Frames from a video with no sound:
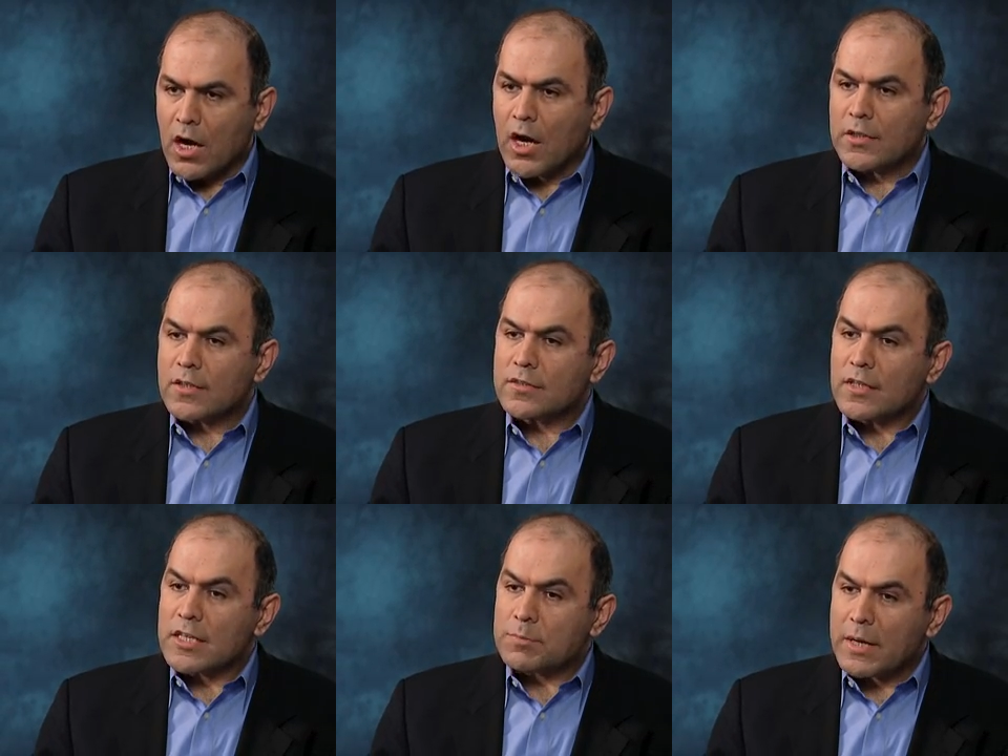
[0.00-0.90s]
How does
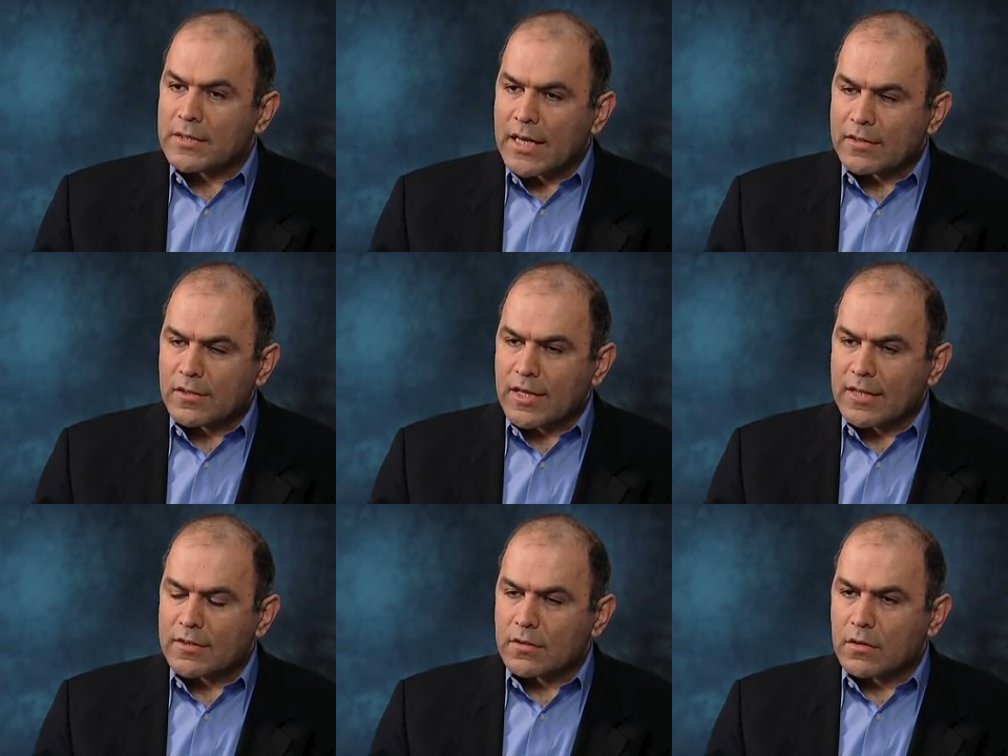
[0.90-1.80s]
Expand handle
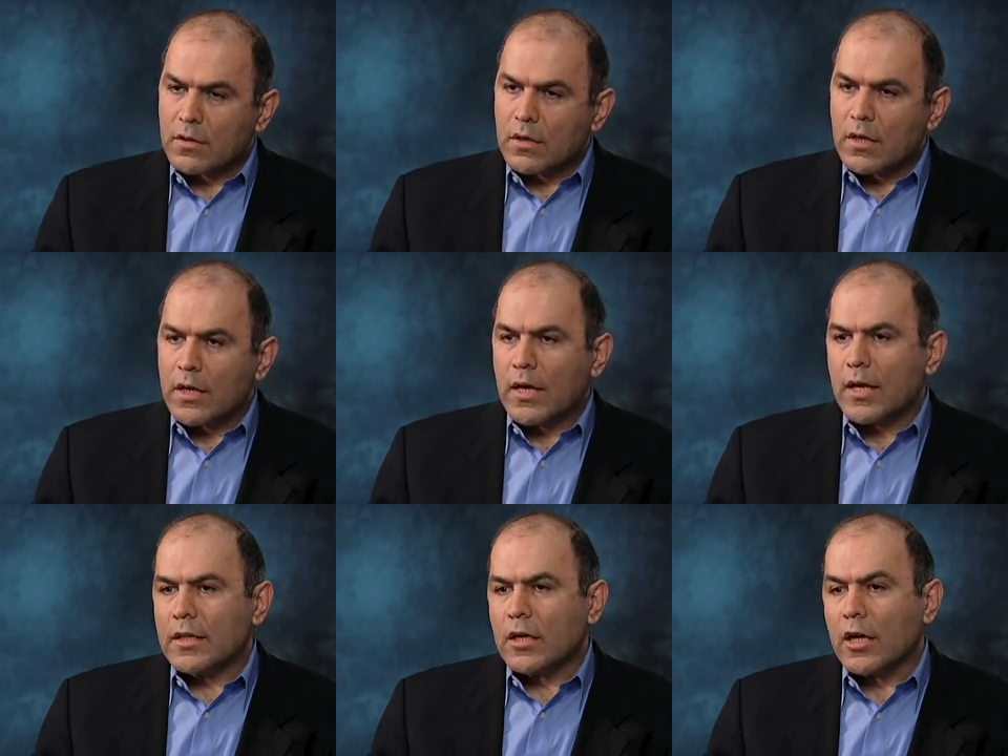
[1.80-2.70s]
that?
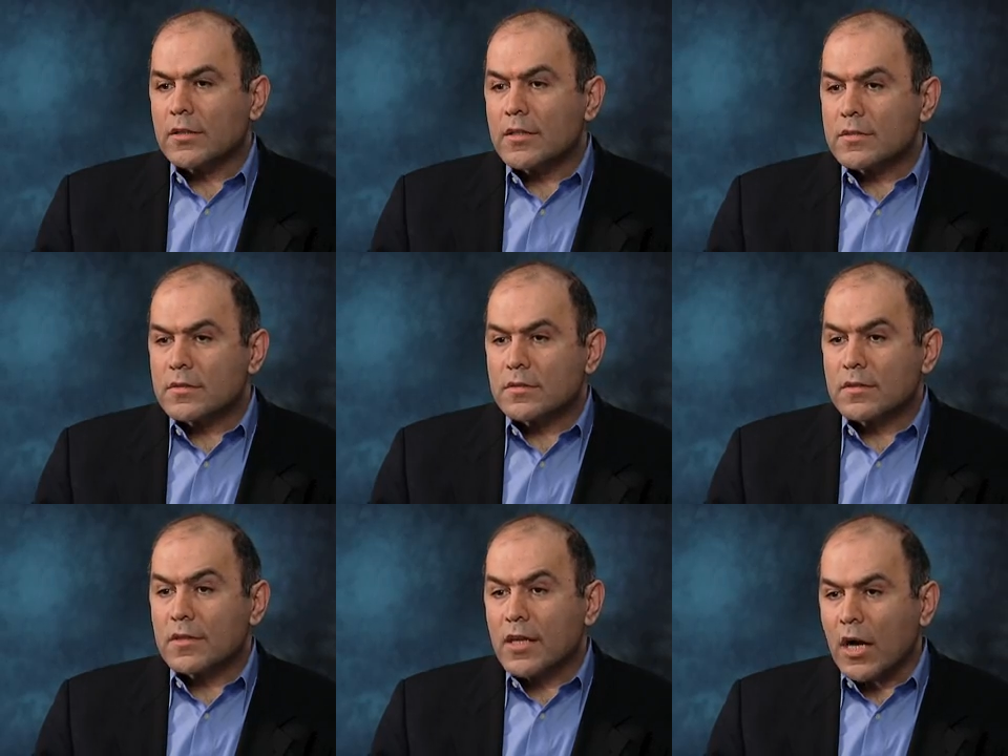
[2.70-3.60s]
And how does
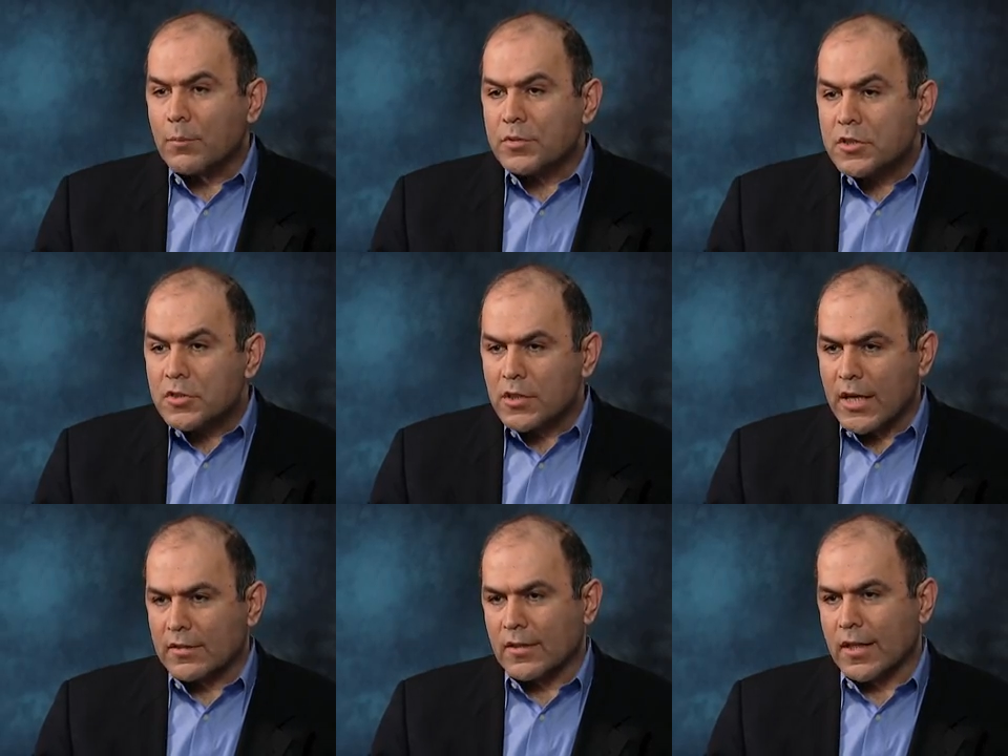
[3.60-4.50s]
the competition
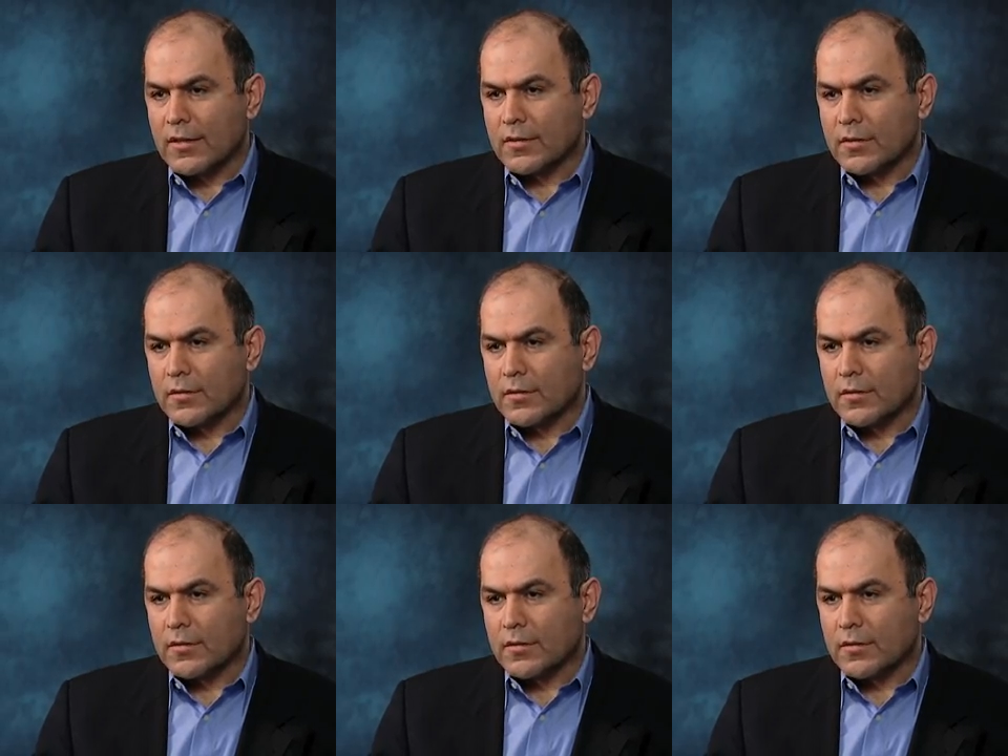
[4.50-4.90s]
handle that?